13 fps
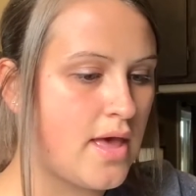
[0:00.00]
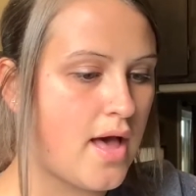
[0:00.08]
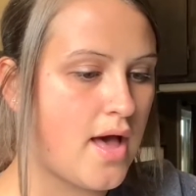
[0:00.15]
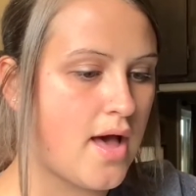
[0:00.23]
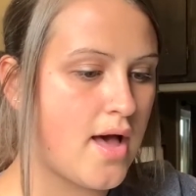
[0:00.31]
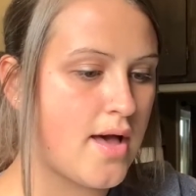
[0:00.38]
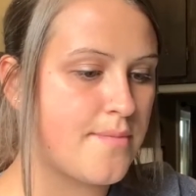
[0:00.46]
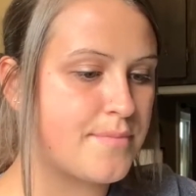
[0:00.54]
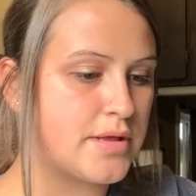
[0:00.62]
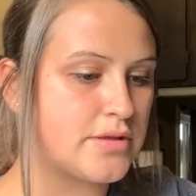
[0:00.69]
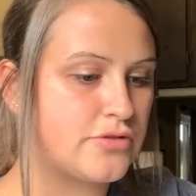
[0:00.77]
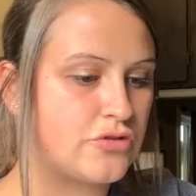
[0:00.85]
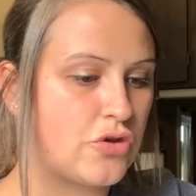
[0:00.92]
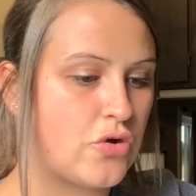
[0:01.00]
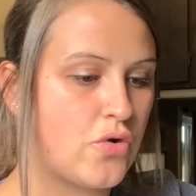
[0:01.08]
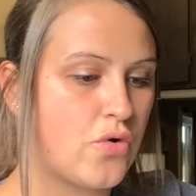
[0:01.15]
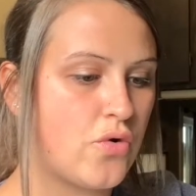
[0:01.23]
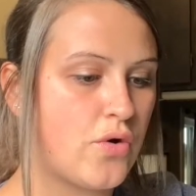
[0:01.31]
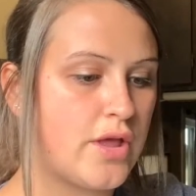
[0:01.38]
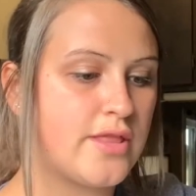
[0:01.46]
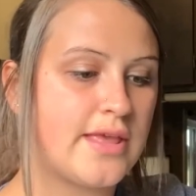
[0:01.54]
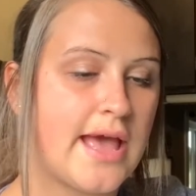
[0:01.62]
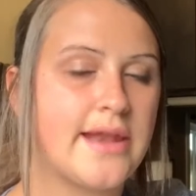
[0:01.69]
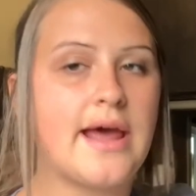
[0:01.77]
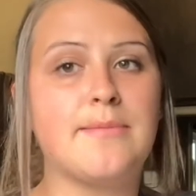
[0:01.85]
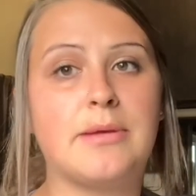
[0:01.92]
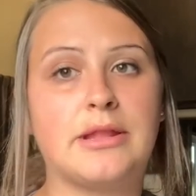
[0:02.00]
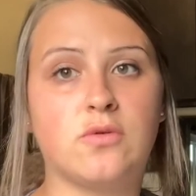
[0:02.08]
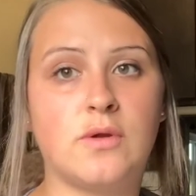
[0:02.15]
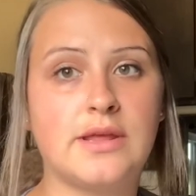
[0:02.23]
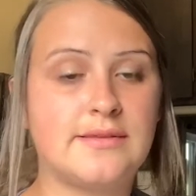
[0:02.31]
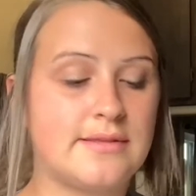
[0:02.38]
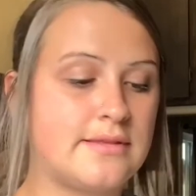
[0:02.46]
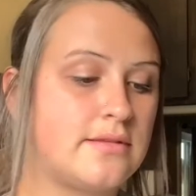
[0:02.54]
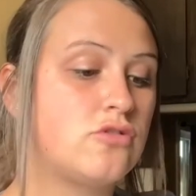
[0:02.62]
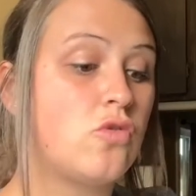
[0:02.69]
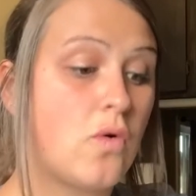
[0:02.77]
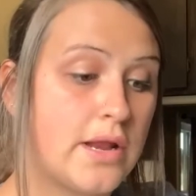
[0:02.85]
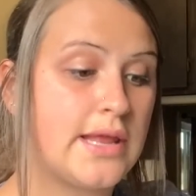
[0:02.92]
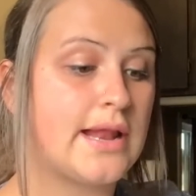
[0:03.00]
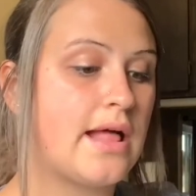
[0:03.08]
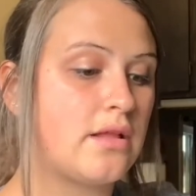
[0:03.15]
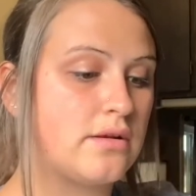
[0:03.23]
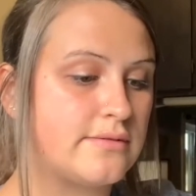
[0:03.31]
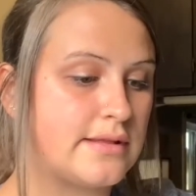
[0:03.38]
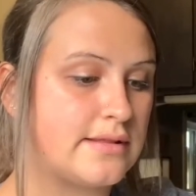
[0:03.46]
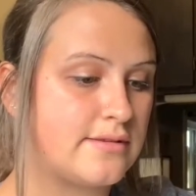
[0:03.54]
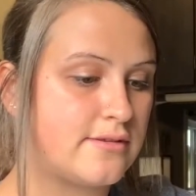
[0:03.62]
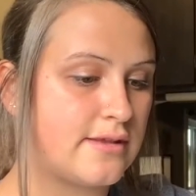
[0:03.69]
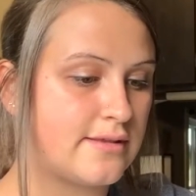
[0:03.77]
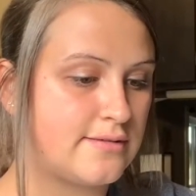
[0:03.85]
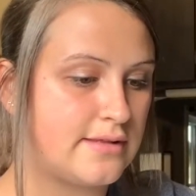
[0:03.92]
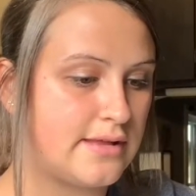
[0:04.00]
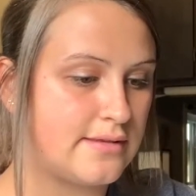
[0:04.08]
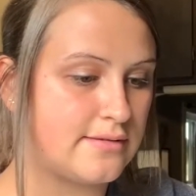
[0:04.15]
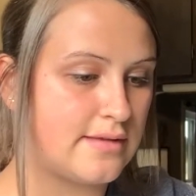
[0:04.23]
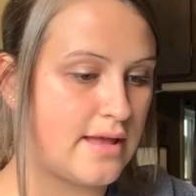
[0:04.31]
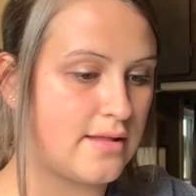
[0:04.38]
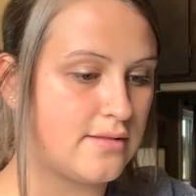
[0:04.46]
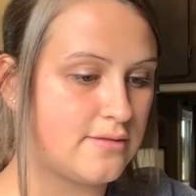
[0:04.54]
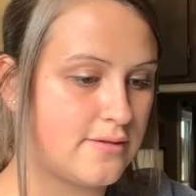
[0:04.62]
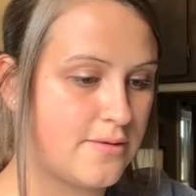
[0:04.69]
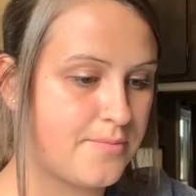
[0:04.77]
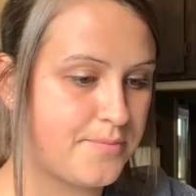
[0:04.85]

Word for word: Um, so in the end, I made twenty dollars and sixty cents.